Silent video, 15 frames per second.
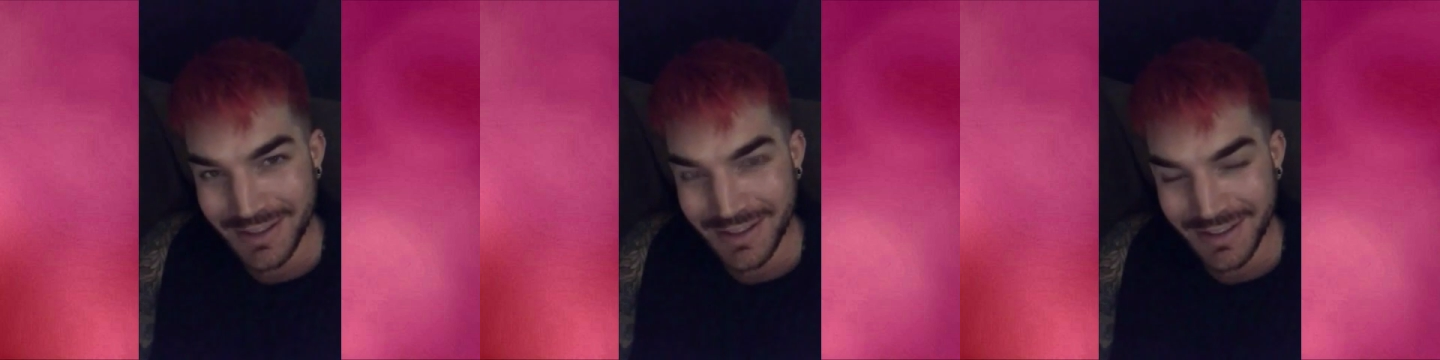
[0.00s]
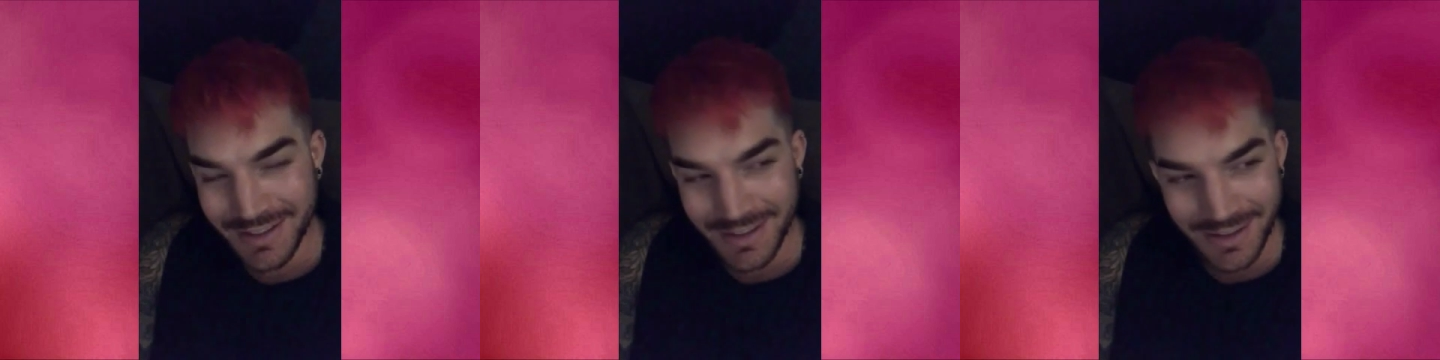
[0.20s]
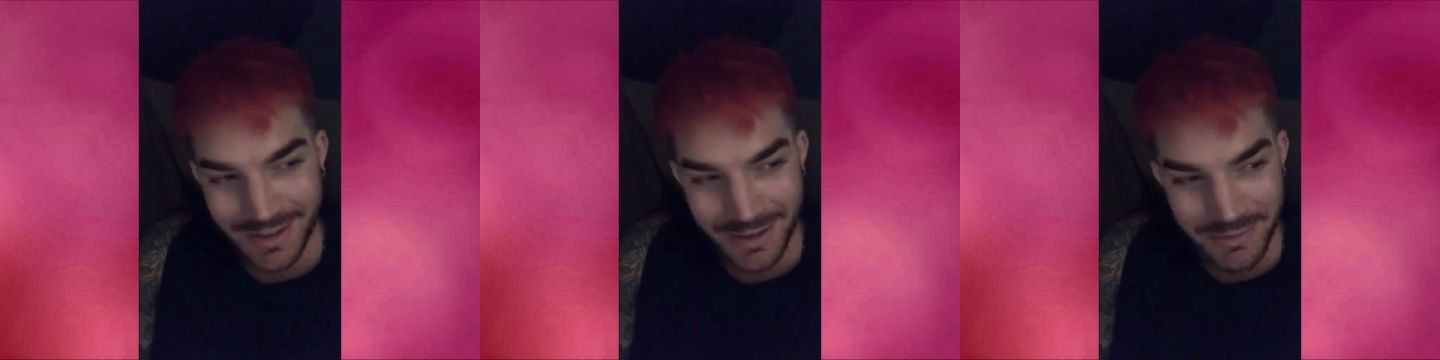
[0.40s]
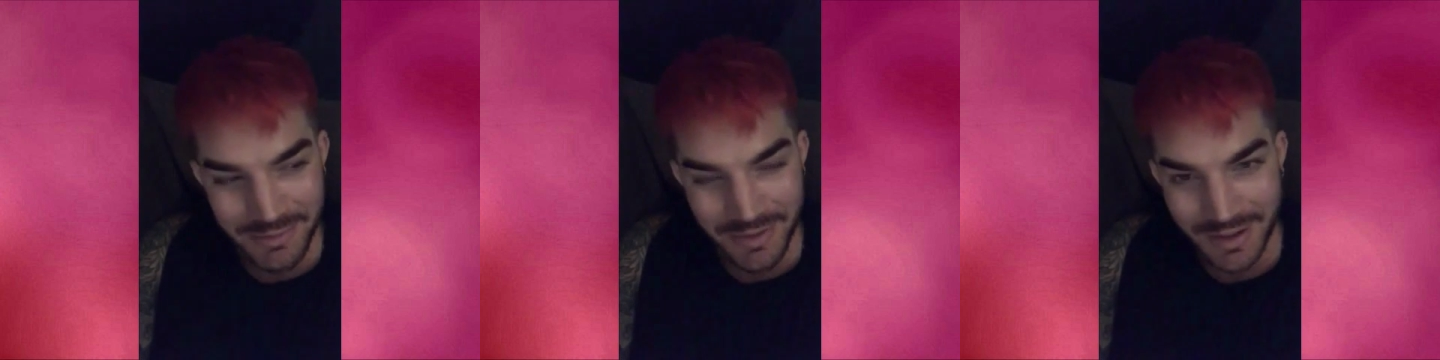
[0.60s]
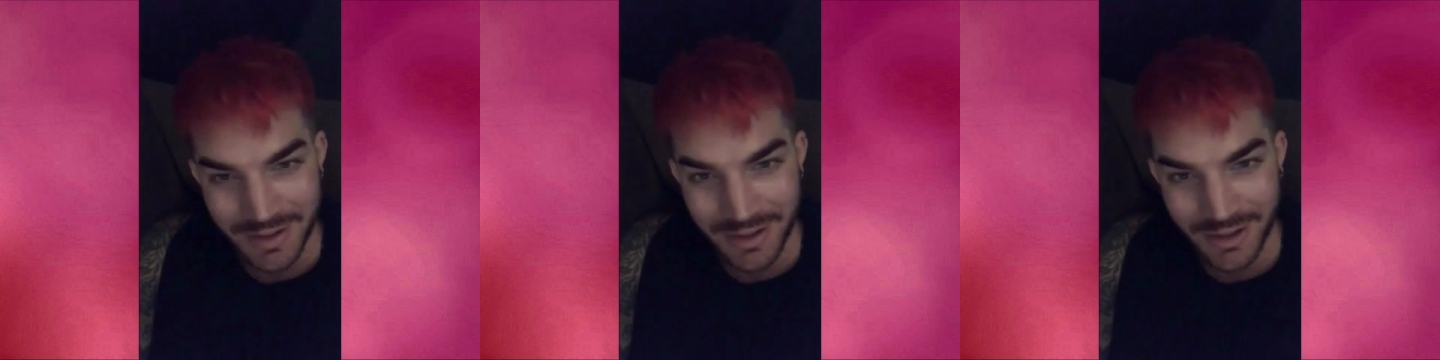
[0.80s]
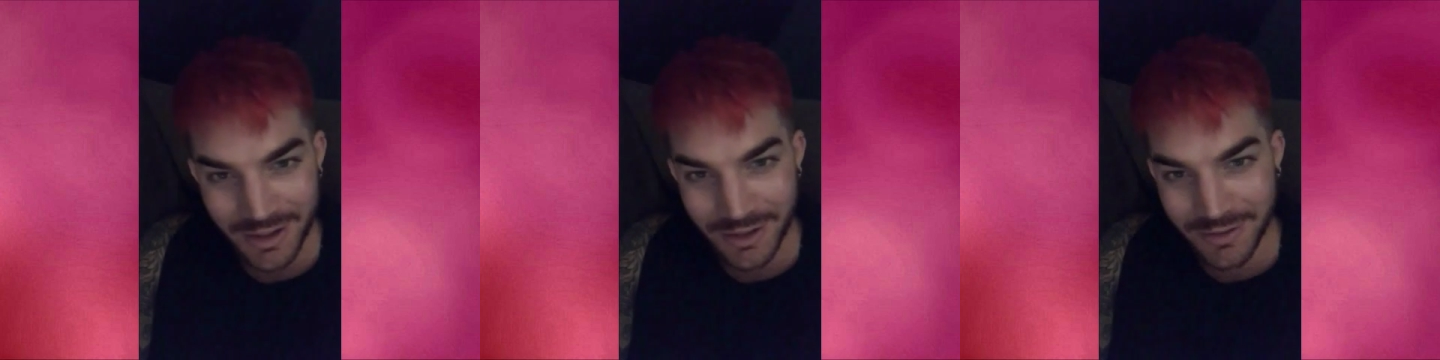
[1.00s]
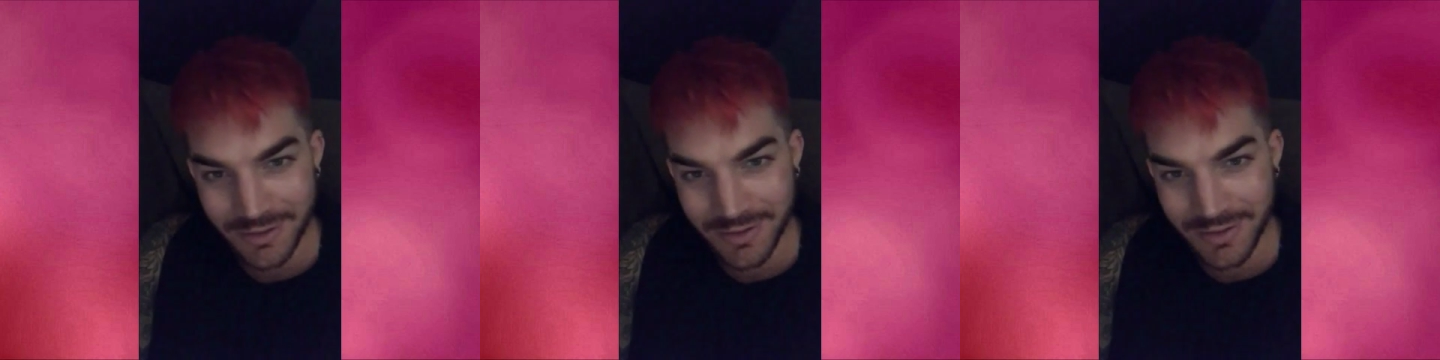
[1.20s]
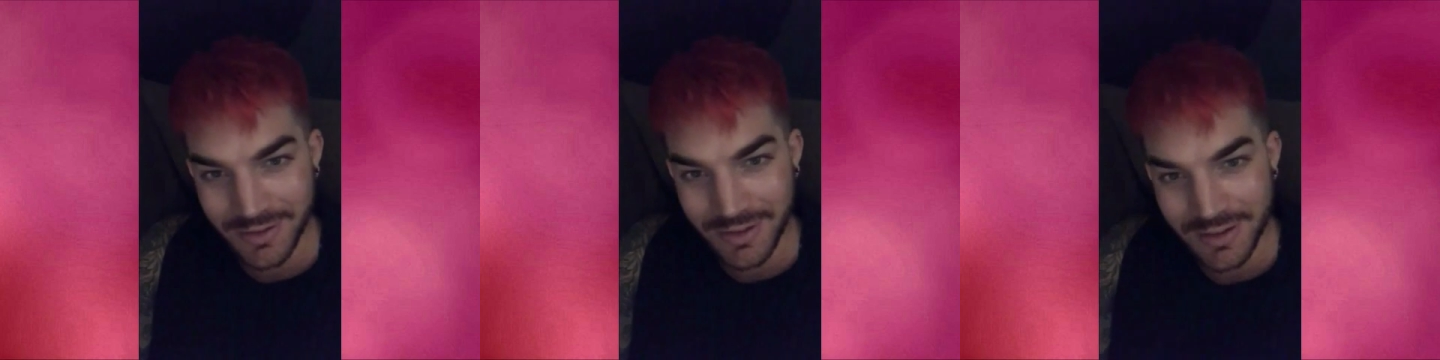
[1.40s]
Um, you know,
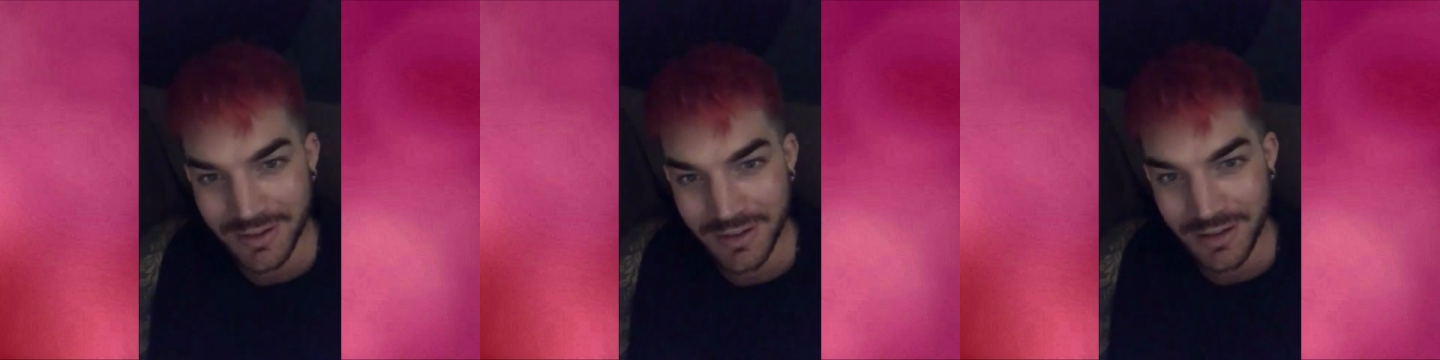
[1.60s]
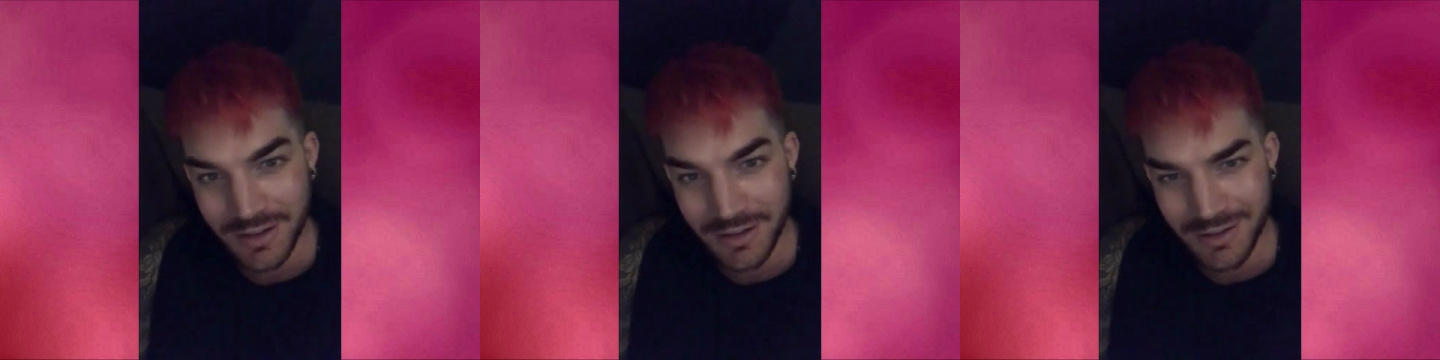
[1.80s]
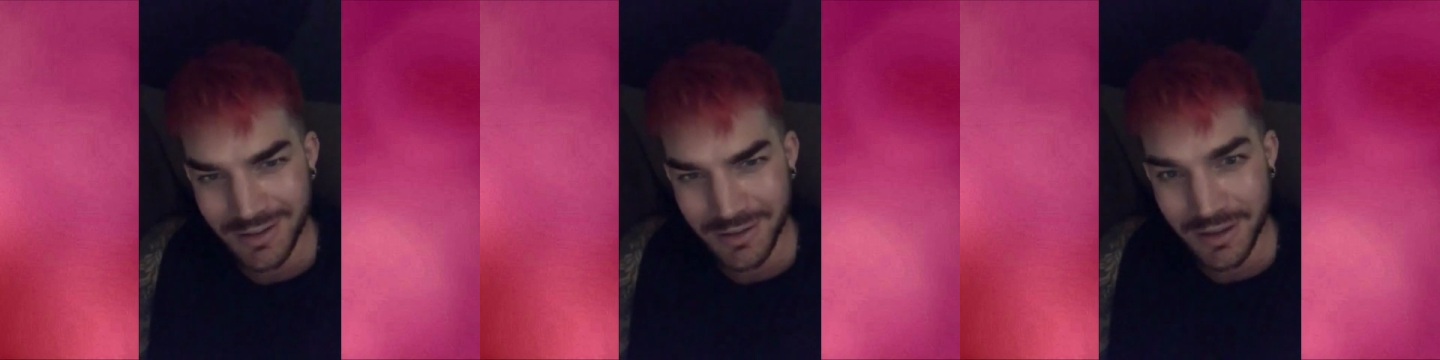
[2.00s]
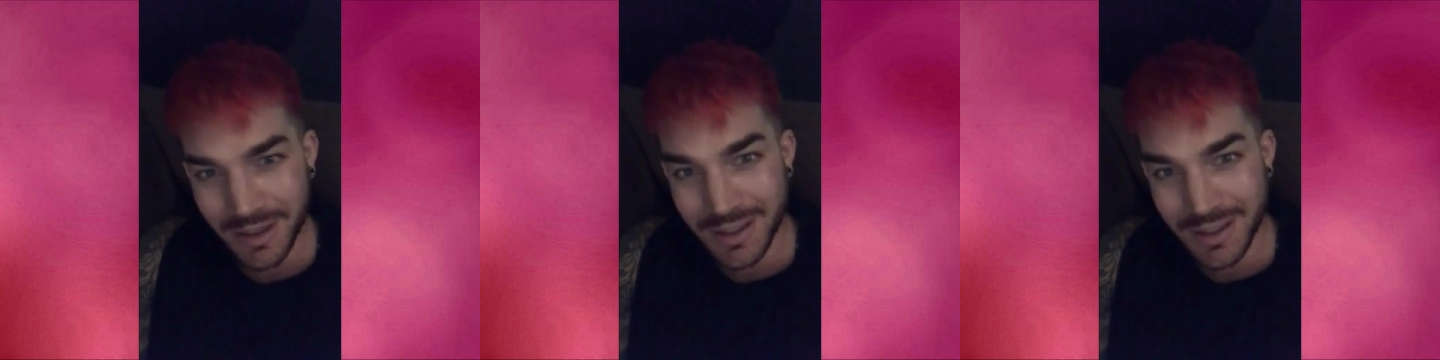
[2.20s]
I